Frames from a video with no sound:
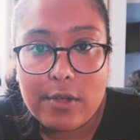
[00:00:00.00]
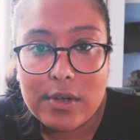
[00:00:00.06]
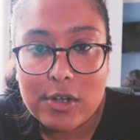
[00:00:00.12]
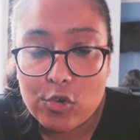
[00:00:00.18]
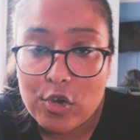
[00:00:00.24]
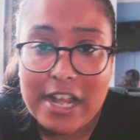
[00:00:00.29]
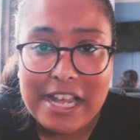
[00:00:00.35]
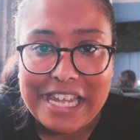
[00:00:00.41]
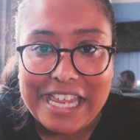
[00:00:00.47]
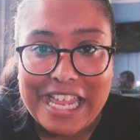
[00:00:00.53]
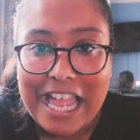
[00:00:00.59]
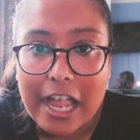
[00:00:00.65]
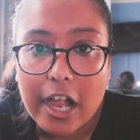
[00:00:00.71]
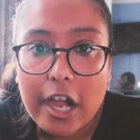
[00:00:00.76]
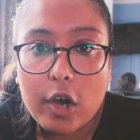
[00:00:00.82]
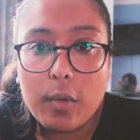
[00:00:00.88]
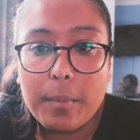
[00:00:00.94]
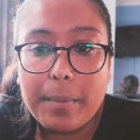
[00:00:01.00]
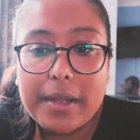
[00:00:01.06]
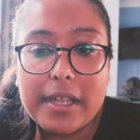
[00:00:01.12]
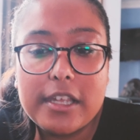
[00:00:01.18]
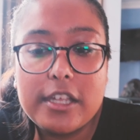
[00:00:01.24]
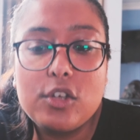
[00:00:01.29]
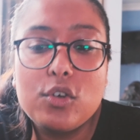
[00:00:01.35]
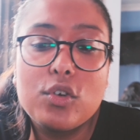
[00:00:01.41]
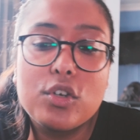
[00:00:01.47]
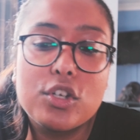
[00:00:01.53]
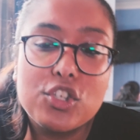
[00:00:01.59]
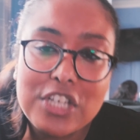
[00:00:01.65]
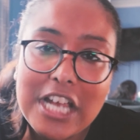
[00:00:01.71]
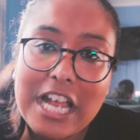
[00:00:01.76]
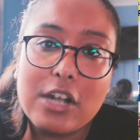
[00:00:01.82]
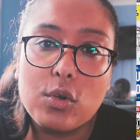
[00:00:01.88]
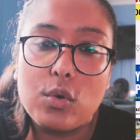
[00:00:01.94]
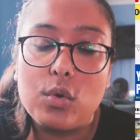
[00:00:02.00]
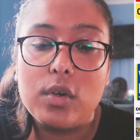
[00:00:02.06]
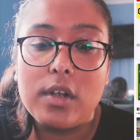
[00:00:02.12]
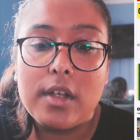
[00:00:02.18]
It would greatly help your channel.